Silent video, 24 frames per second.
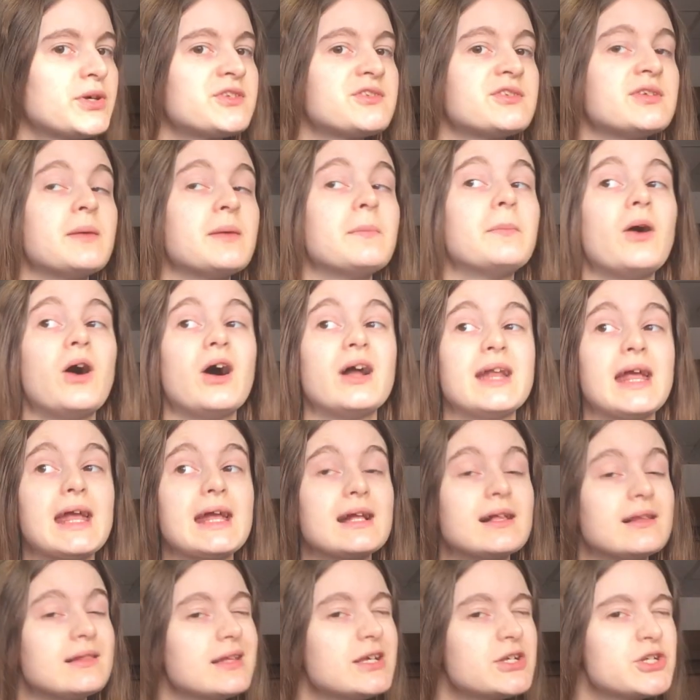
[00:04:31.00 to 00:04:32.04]
puts him on a
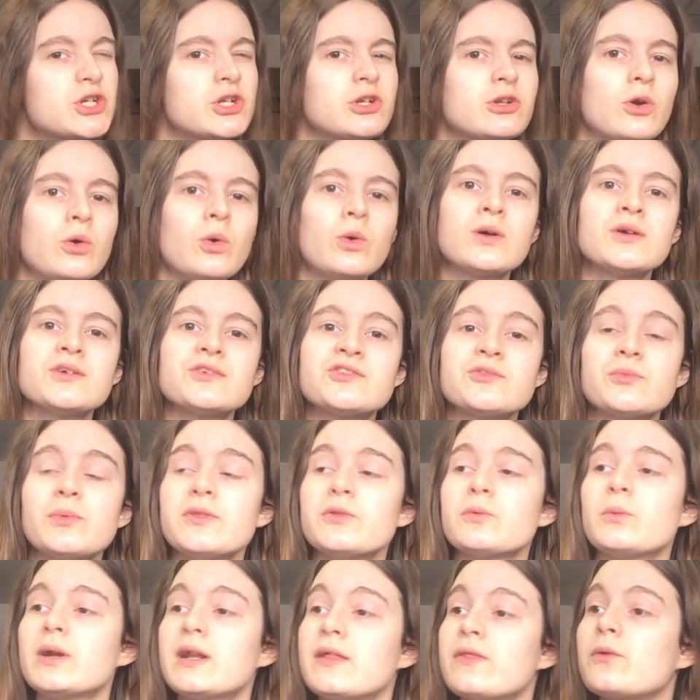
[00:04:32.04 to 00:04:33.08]
collision course with
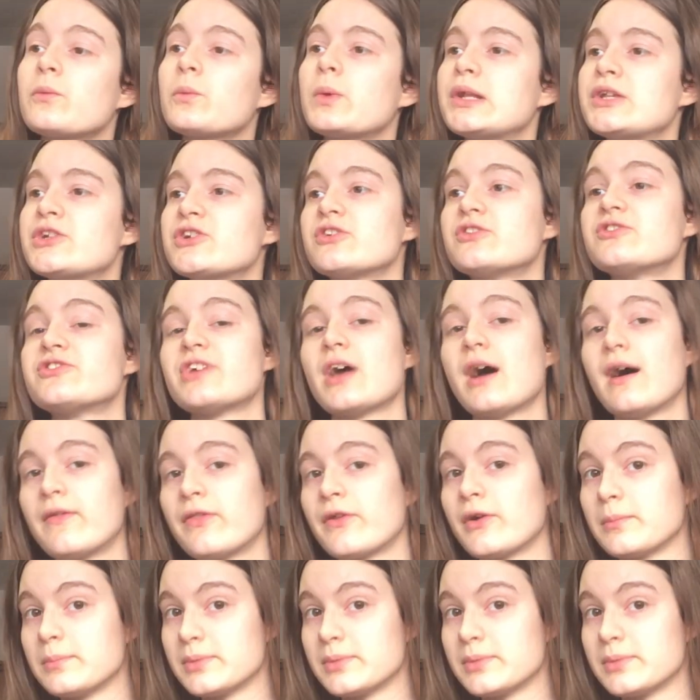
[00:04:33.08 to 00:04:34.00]
one of the Witcher's other